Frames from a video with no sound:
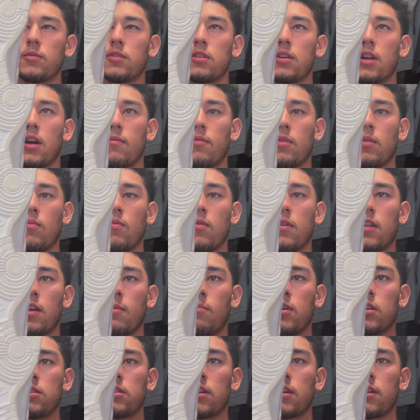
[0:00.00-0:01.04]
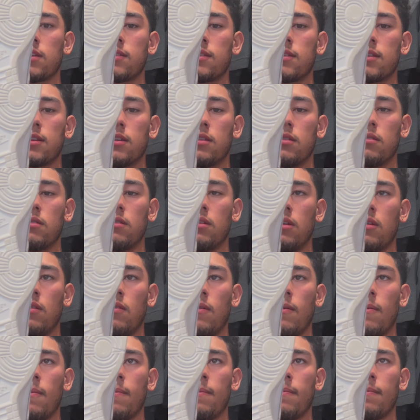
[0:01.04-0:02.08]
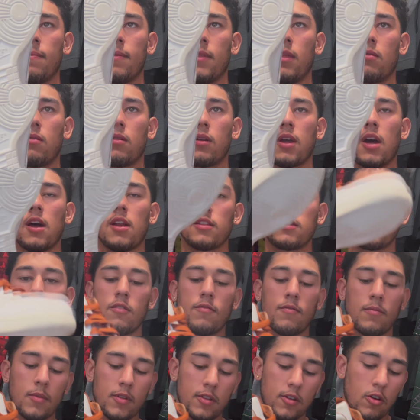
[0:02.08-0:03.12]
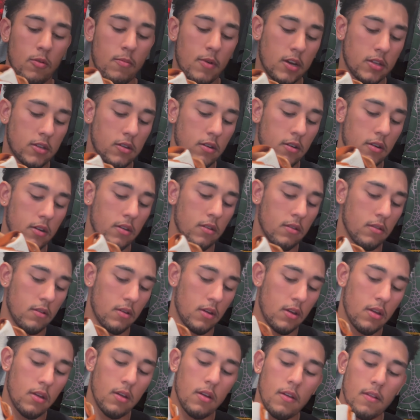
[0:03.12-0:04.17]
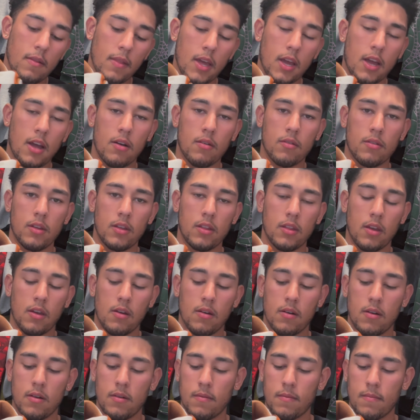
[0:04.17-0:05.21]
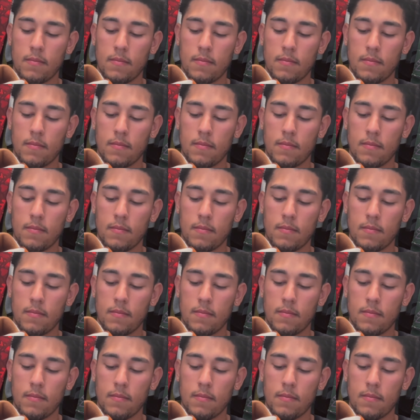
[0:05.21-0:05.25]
They're not really worn that much, like I said. You can kind of tell from the toe box area, like how clean they are,